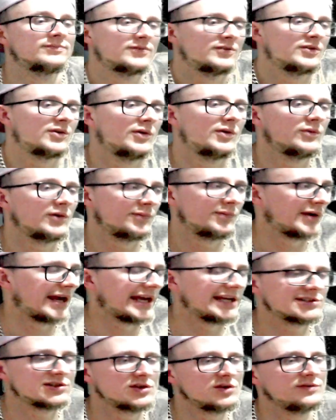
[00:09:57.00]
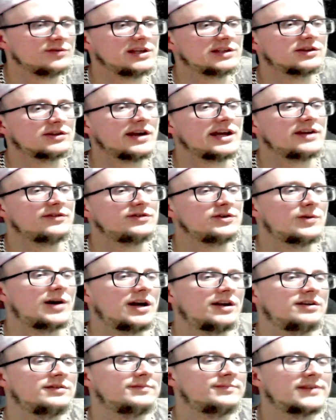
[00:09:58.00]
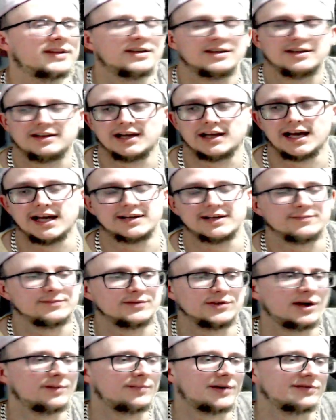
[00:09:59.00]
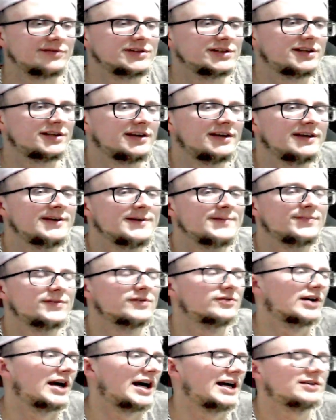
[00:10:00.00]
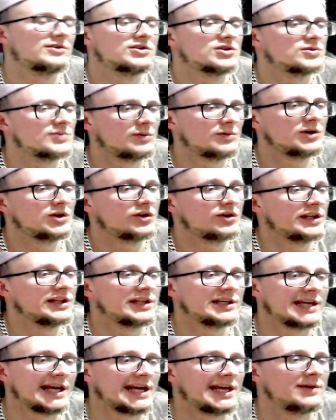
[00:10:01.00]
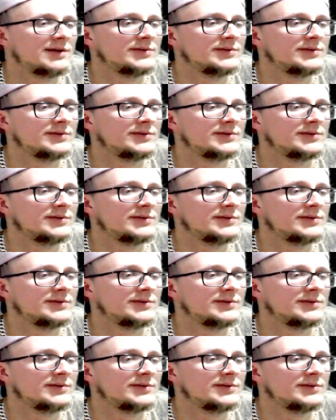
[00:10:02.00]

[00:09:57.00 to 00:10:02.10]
We'll play it 2v3 if you want. Like, we're not bothered, right? Because we were good at the game.